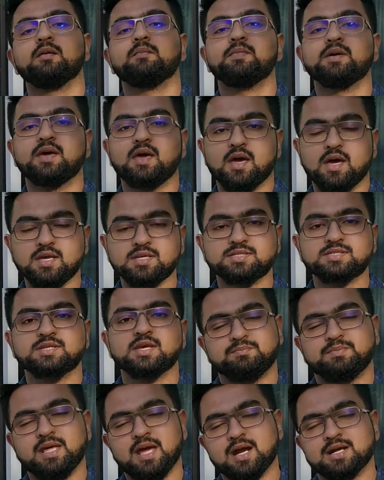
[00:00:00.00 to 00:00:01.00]
because
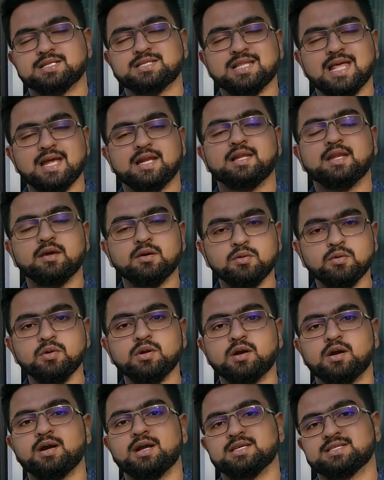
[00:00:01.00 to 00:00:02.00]
they are slightly
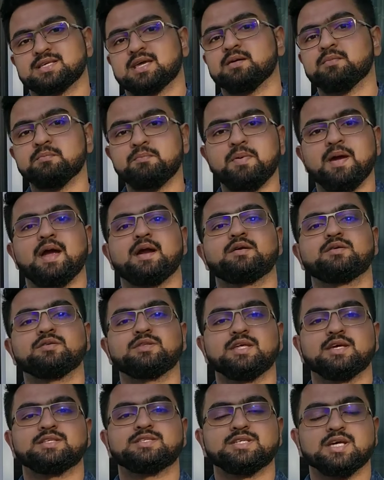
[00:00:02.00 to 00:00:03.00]
cooler as compared to
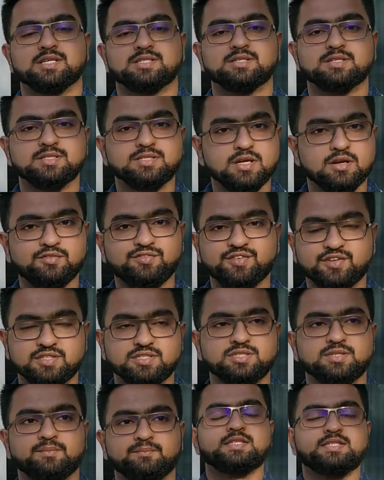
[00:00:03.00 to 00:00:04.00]
the adjacent
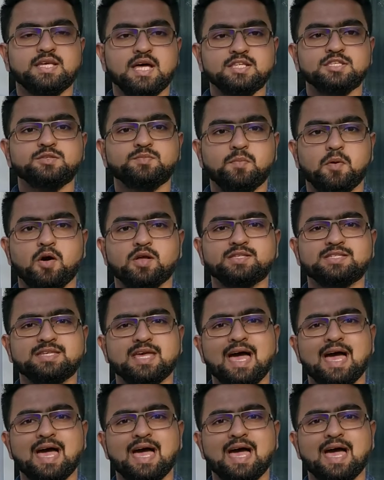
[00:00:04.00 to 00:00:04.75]
surface. Sunspots